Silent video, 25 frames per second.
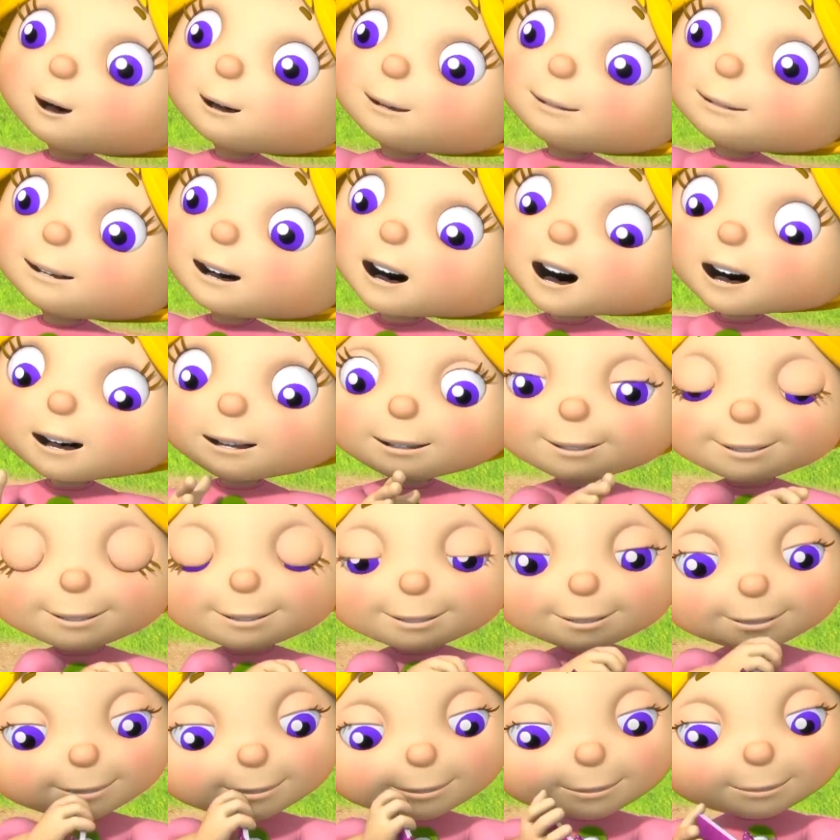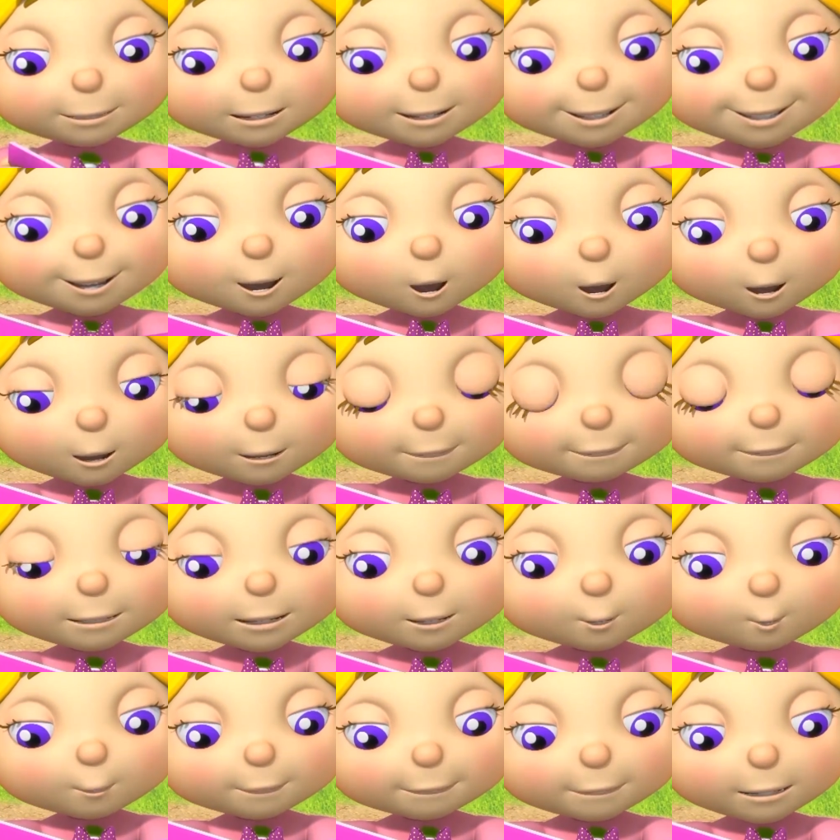It's okay. I
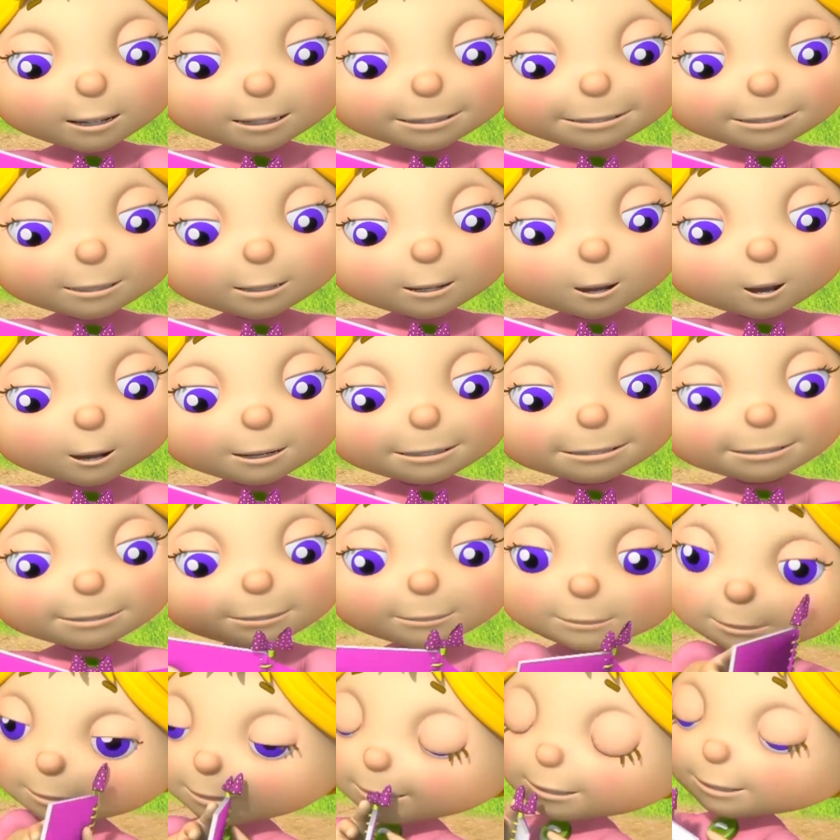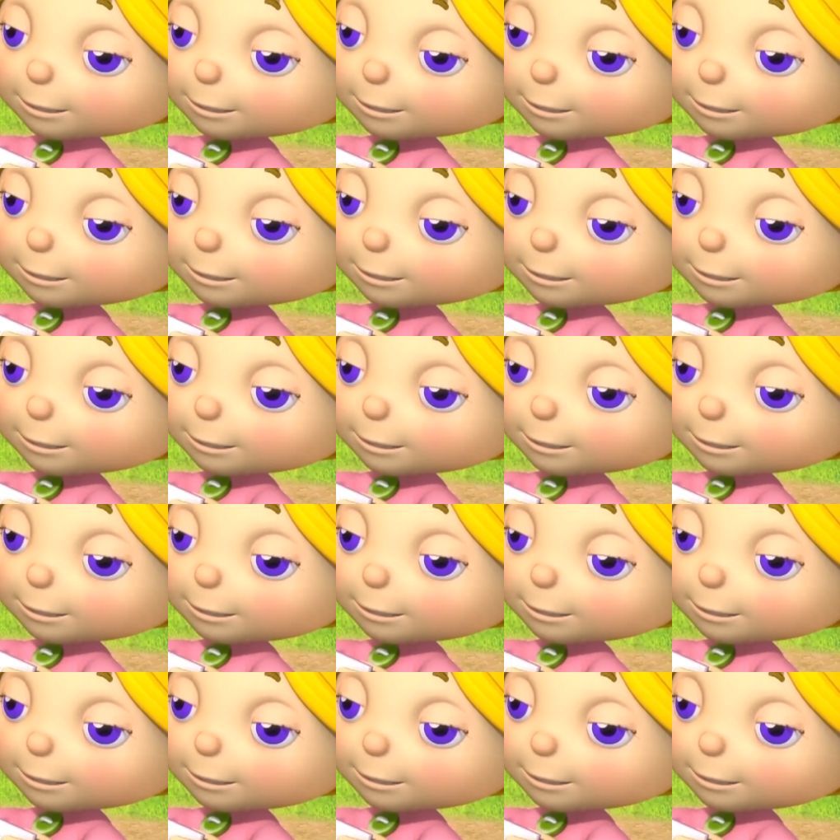know a way to find out.